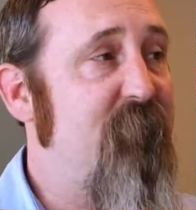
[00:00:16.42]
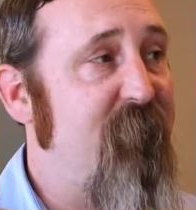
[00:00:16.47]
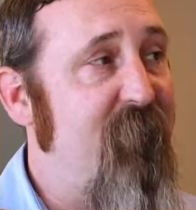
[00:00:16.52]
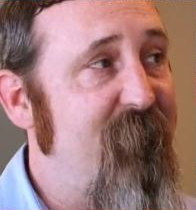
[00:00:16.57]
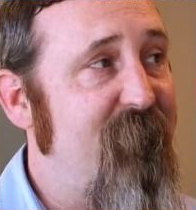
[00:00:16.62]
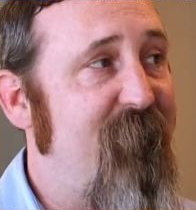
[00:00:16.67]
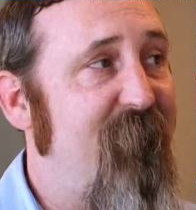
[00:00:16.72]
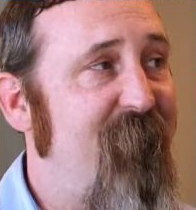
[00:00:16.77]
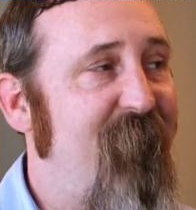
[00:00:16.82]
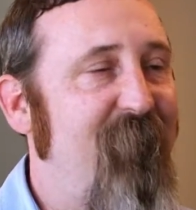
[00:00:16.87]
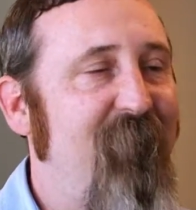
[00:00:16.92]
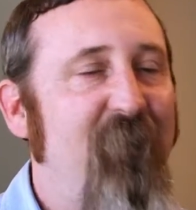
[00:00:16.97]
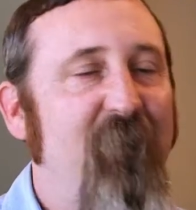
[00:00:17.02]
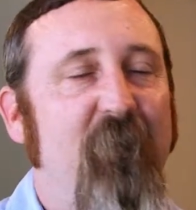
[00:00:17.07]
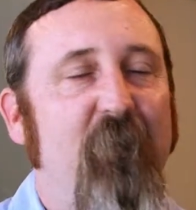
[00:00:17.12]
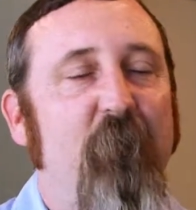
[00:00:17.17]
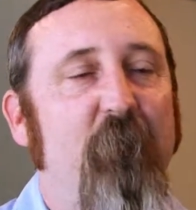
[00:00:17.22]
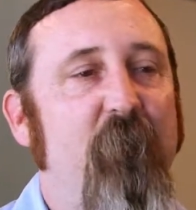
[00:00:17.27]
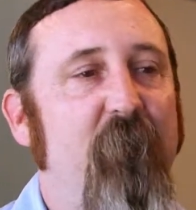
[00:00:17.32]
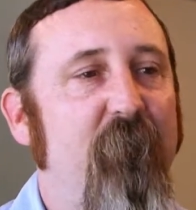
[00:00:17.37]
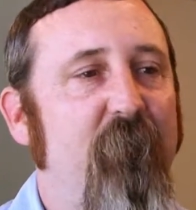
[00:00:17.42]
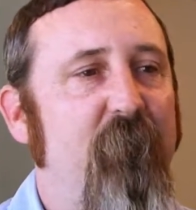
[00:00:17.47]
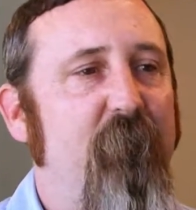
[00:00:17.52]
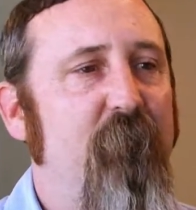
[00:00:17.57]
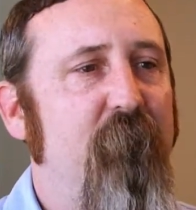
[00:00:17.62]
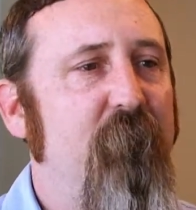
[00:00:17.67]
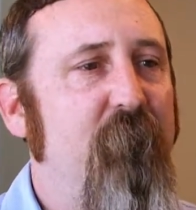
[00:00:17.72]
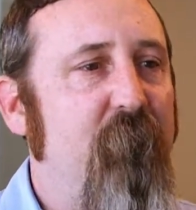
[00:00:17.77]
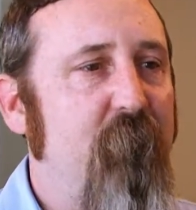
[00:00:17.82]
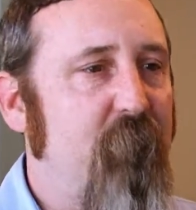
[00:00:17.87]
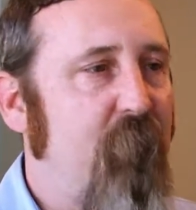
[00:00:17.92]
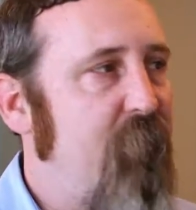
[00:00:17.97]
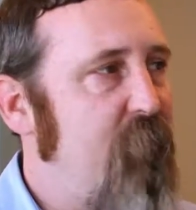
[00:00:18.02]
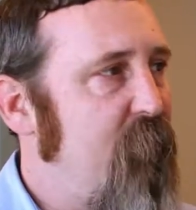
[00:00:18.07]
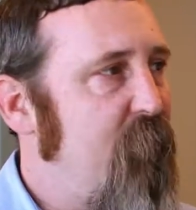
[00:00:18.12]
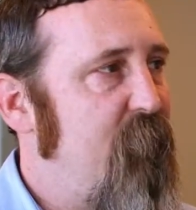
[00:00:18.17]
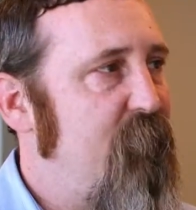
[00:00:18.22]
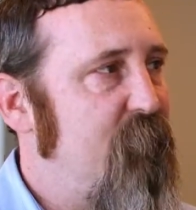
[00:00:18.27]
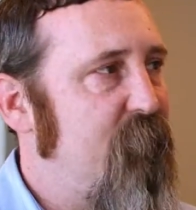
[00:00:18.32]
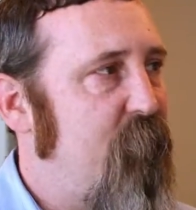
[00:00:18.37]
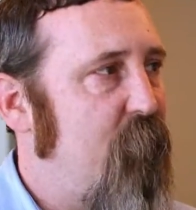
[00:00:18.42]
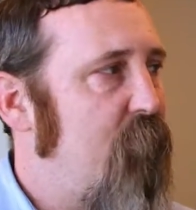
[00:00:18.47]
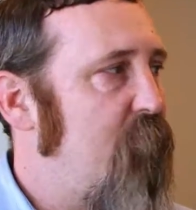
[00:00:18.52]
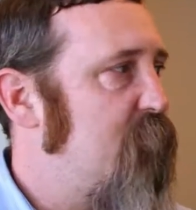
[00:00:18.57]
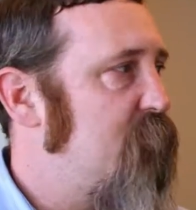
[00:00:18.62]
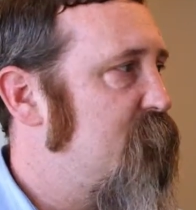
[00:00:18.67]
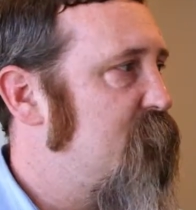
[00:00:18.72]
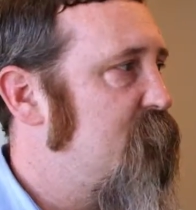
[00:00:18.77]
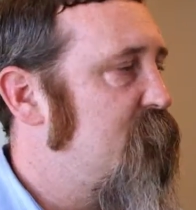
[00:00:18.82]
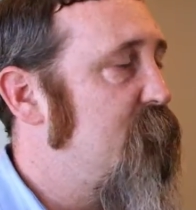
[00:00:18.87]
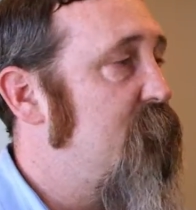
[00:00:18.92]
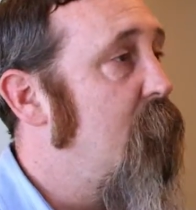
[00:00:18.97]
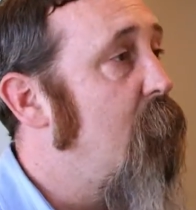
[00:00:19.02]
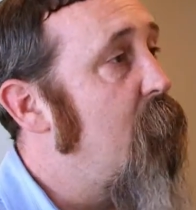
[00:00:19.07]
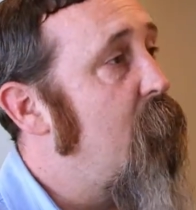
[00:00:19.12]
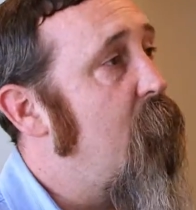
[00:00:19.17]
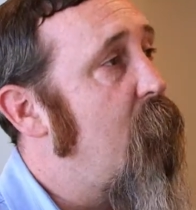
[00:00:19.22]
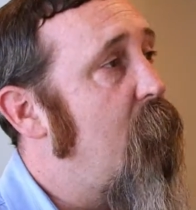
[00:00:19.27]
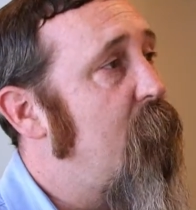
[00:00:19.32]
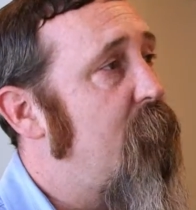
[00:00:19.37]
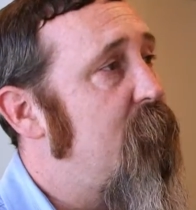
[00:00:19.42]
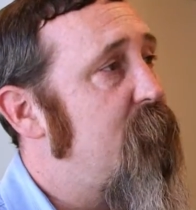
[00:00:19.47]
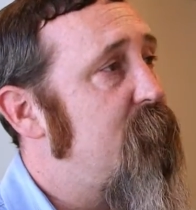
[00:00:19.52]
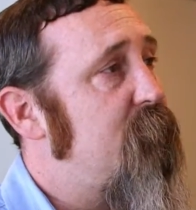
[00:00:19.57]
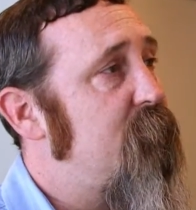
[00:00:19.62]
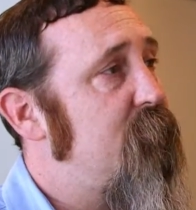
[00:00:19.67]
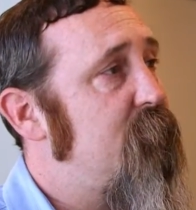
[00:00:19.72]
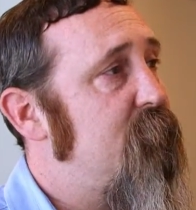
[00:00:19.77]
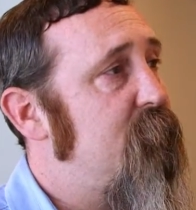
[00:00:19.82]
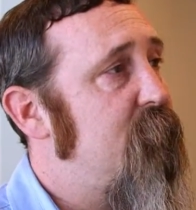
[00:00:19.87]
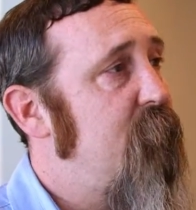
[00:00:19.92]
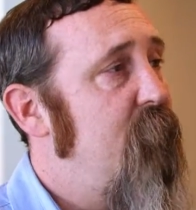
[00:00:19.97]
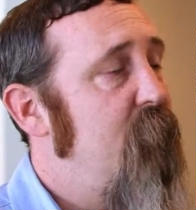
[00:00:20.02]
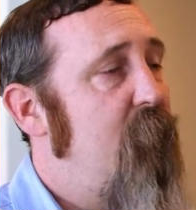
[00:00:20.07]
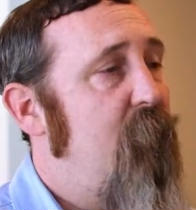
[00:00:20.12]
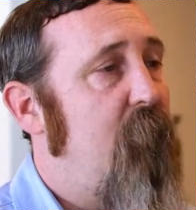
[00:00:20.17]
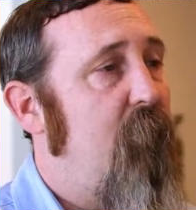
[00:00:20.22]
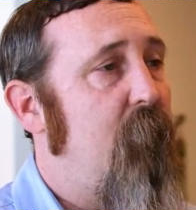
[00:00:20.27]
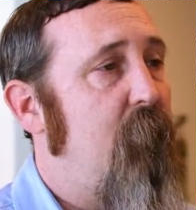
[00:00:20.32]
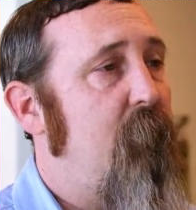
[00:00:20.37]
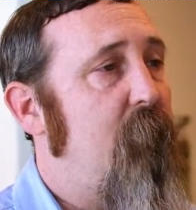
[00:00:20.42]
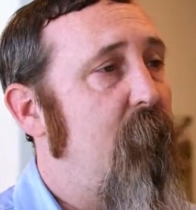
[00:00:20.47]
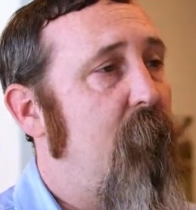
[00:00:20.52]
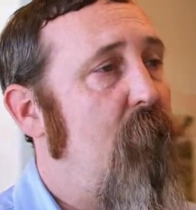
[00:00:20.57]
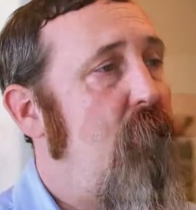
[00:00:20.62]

said that, we have a really great range of artists, young artists, uh,